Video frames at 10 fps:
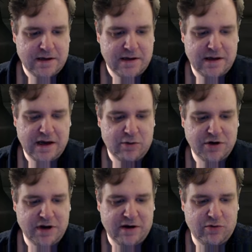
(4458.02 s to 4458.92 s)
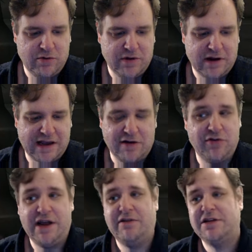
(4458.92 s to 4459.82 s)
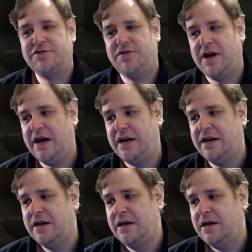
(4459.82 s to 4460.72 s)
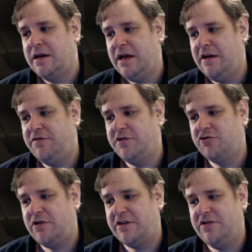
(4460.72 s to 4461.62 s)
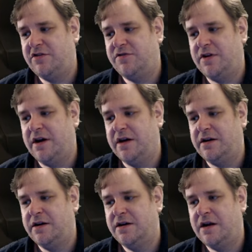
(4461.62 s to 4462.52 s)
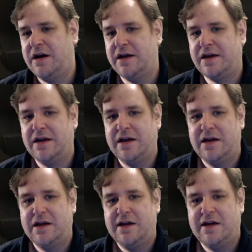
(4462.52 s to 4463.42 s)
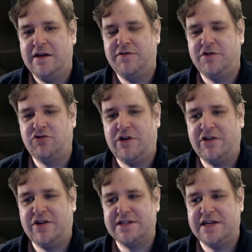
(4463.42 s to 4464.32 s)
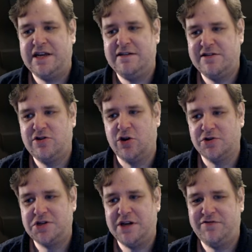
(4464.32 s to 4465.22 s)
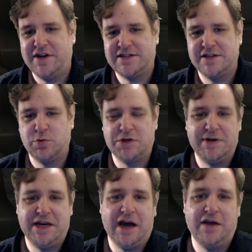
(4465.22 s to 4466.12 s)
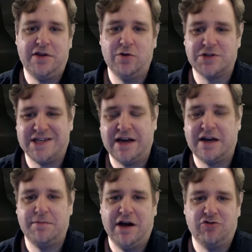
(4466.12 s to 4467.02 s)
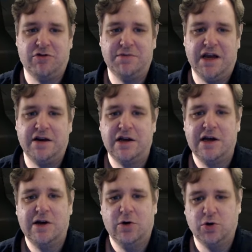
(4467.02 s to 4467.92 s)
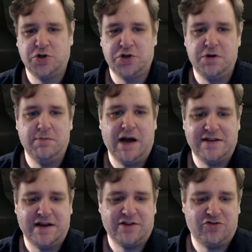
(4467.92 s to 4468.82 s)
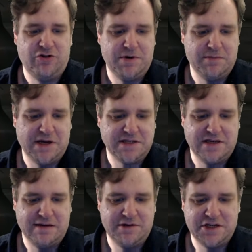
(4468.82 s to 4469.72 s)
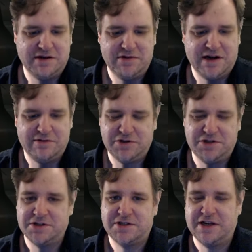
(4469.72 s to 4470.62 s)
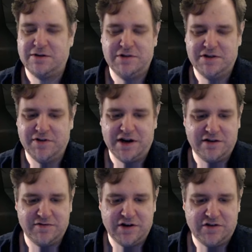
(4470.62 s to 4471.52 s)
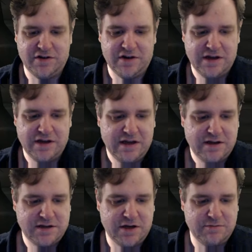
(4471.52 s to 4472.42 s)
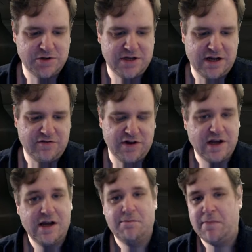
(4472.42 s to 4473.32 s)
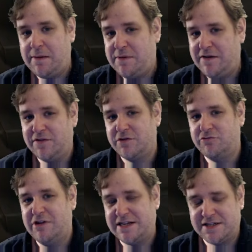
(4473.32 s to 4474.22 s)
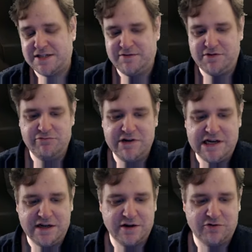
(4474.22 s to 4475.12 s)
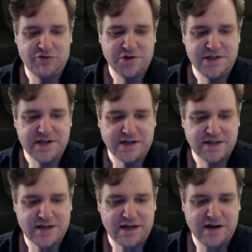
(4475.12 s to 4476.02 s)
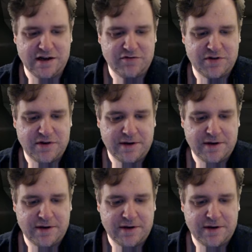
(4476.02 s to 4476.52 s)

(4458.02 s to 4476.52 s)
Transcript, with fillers: Yeah, I wouldn't. I, Cavalier is fine if the trash is fine. Like, if the trash has any dodgy affixes, which mean either your tank might drop dead or just you might take stupid amounts of damage, I, I would just stick with Divine Intervention. So much safer. Maybe even the wrists if you really don't trust your tank to stay alive.